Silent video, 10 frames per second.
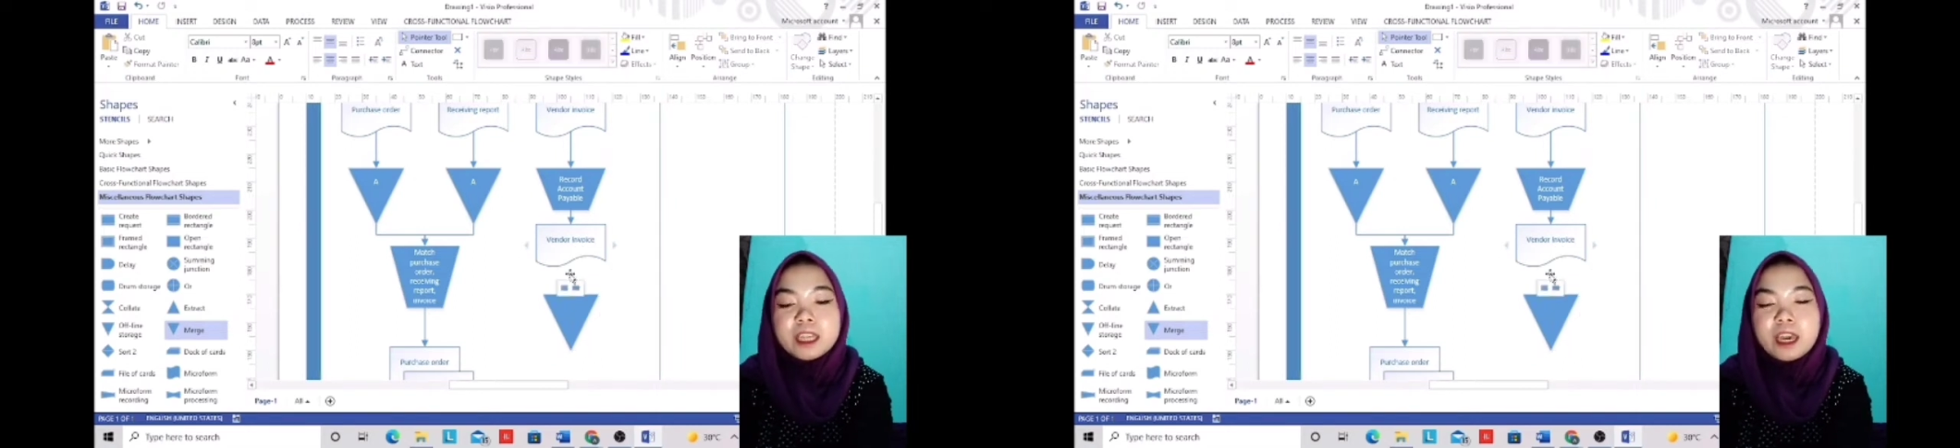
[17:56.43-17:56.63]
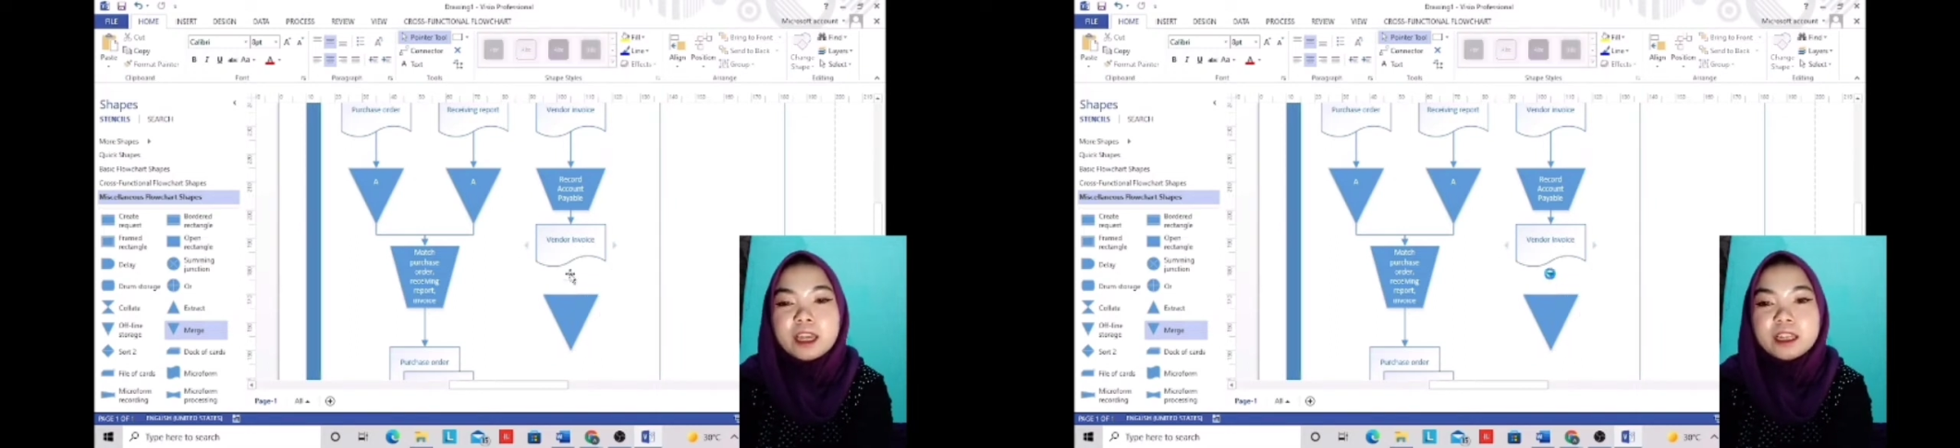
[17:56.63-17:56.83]

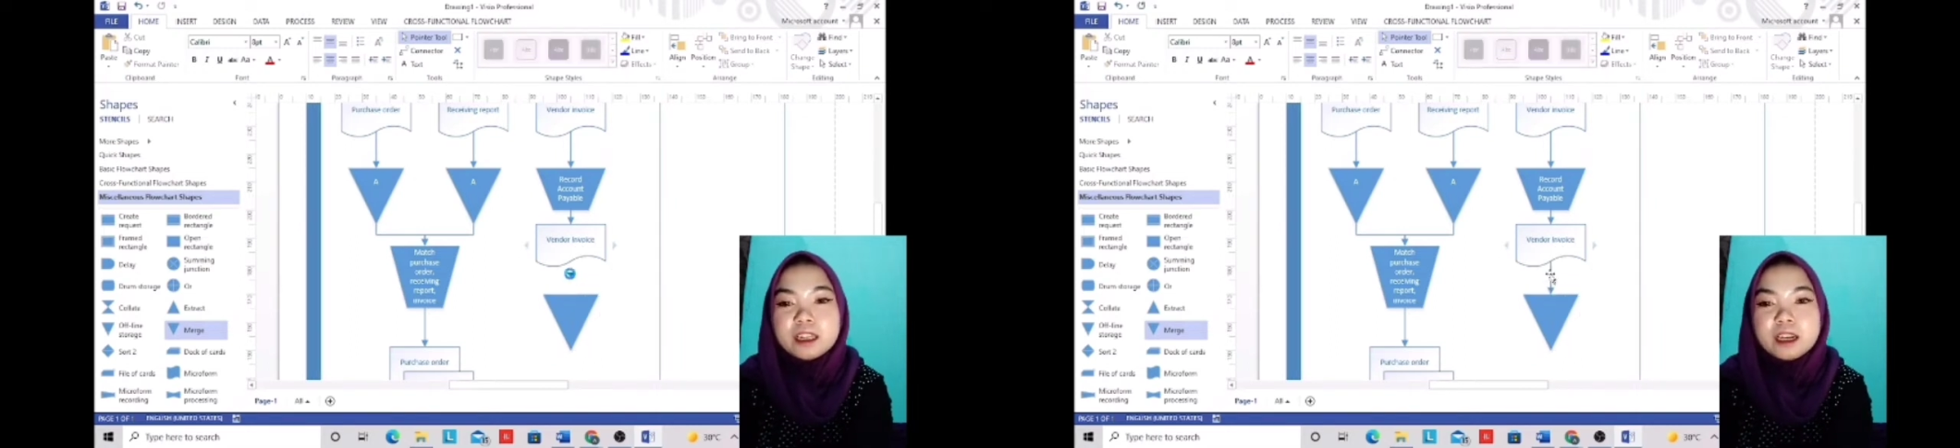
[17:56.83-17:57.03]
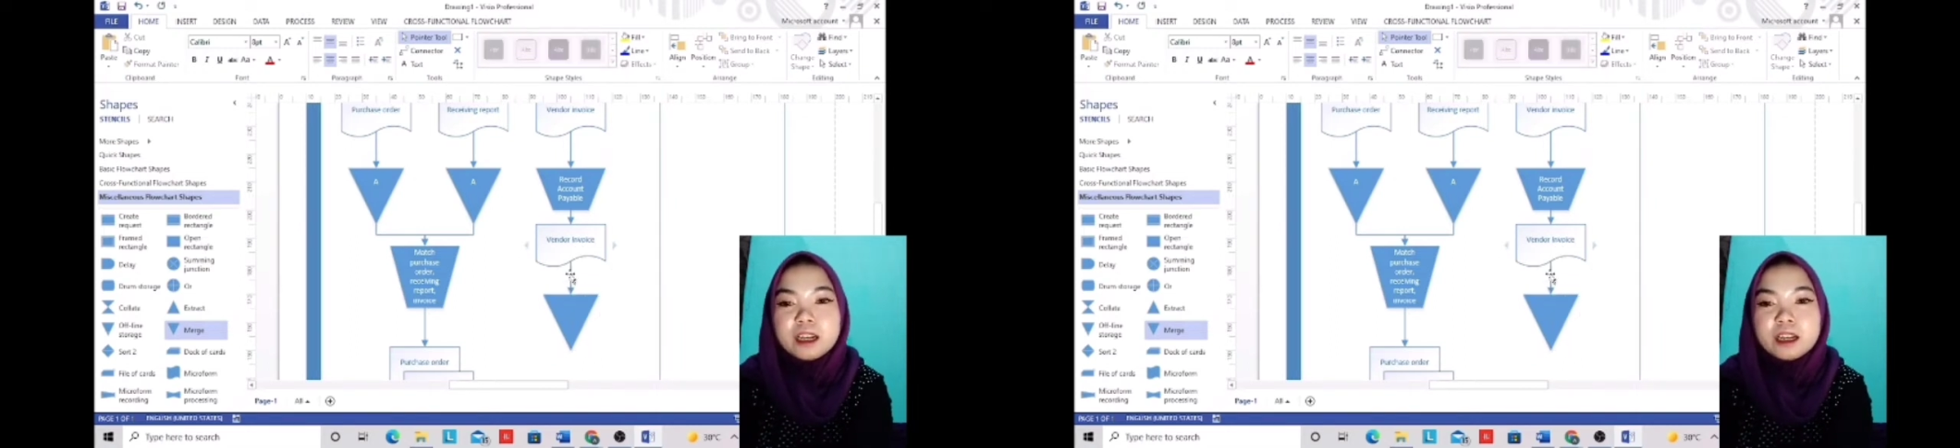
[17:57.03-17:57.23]

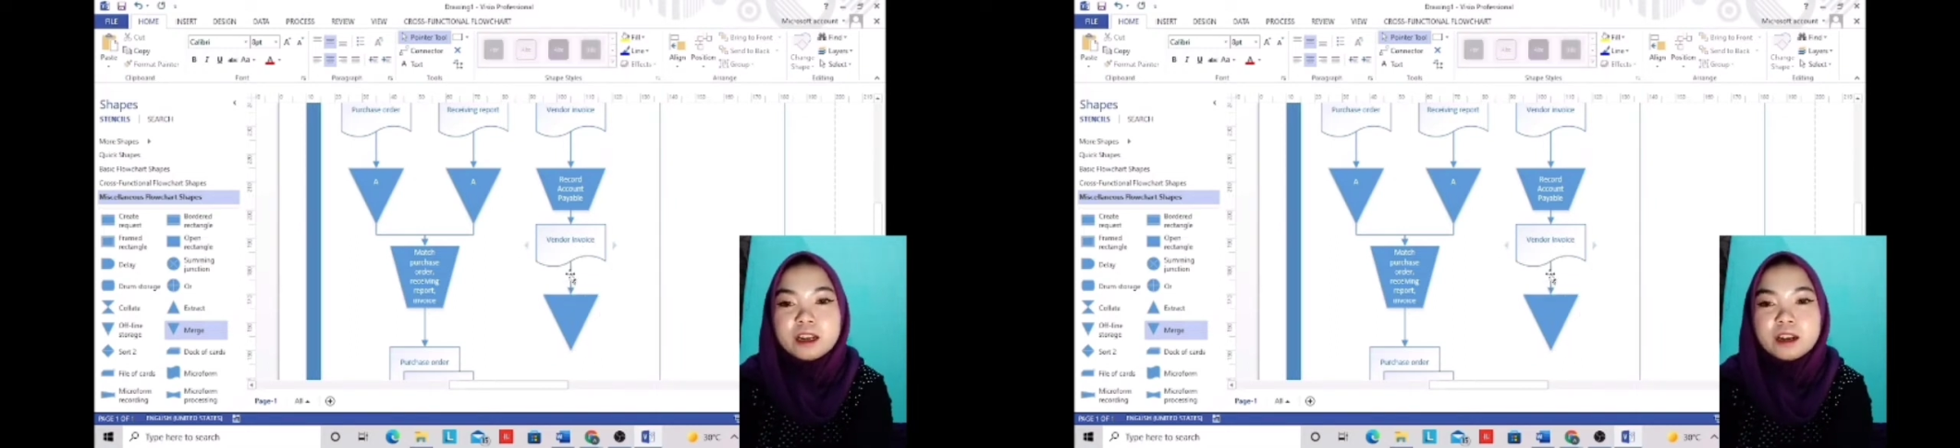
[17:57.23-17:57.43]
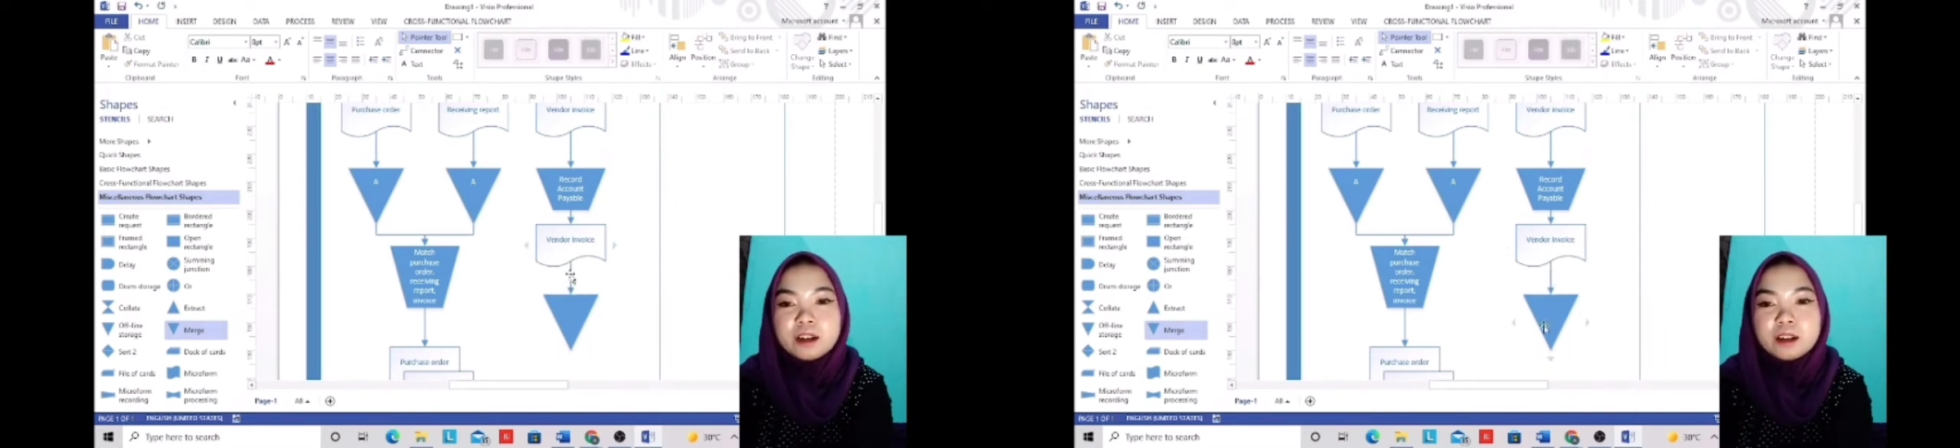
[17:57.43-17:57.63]
then
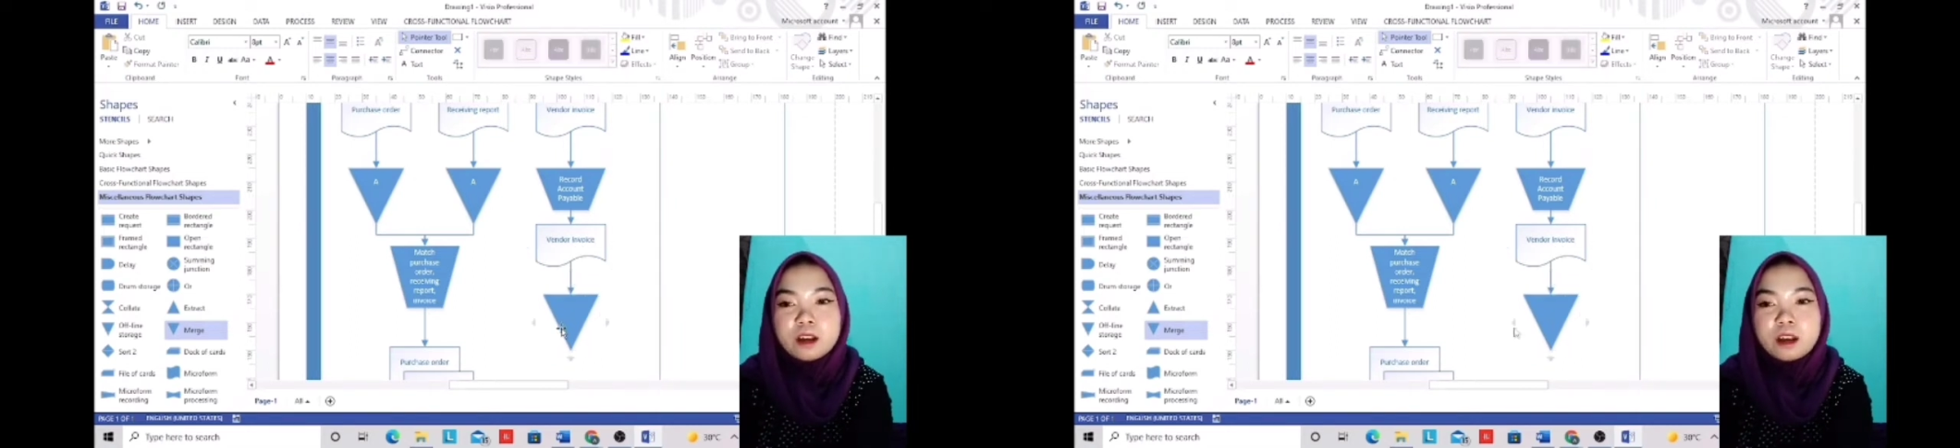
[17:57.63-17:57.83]
I